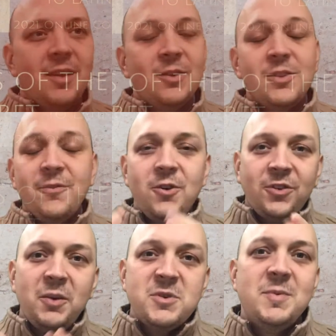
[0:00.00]
So the first
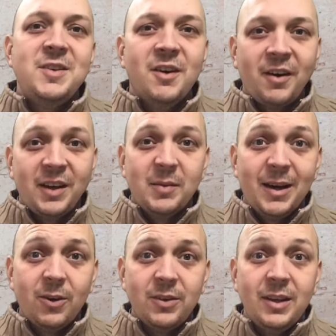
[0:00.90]
thing we should be talking
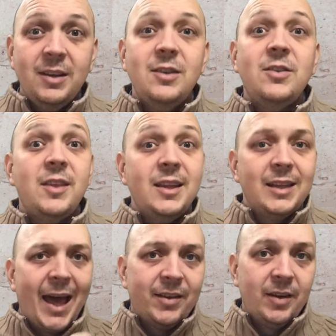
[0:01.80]
about is the
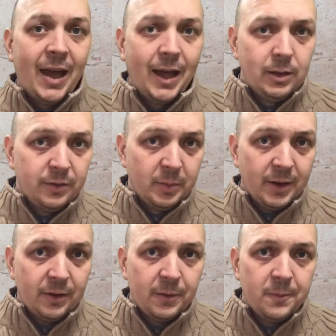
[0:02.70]
Latin
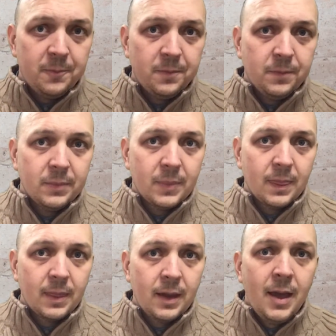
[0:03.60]
alphabet.
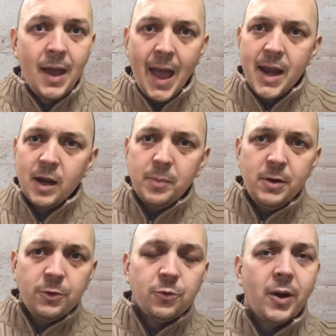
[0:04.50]
And it
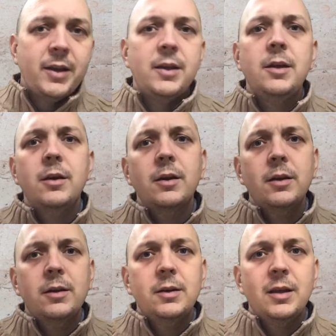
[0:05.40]
appears right here
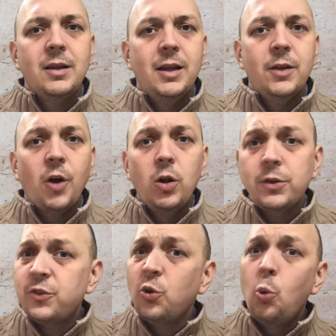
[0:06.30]
in all
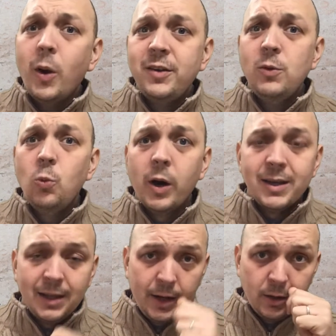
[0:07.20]
its
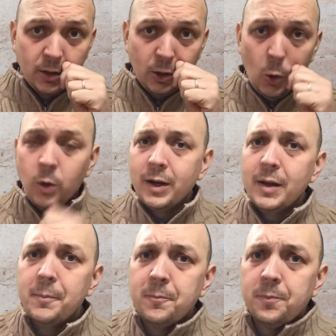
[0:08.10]
21-letter glory.
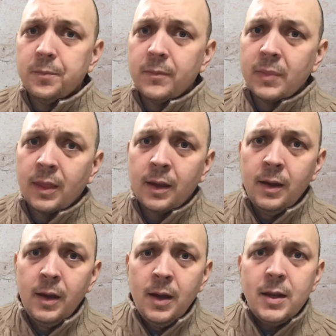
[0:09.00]

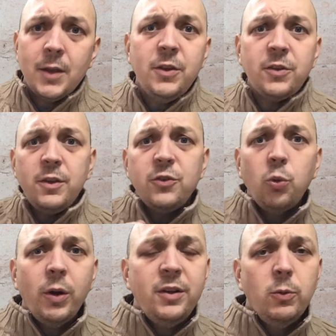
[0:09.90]
Now these
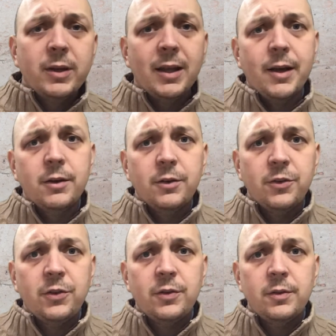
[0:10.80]
21
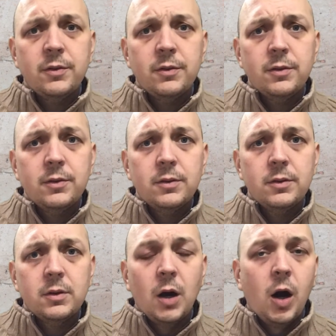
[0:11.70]
letters
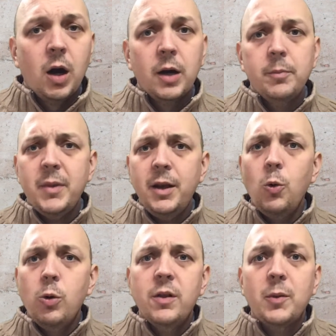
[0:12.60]
are in an
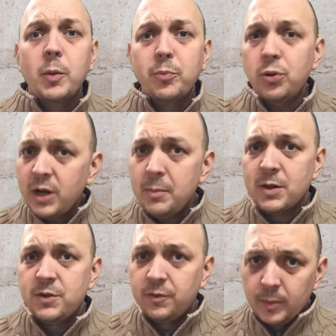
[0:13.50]
order that we're pretty
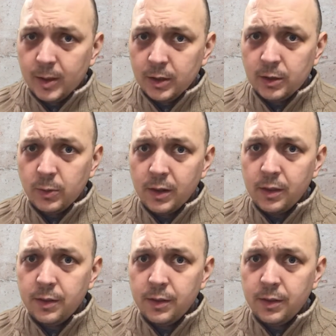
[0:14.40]
much familiar with.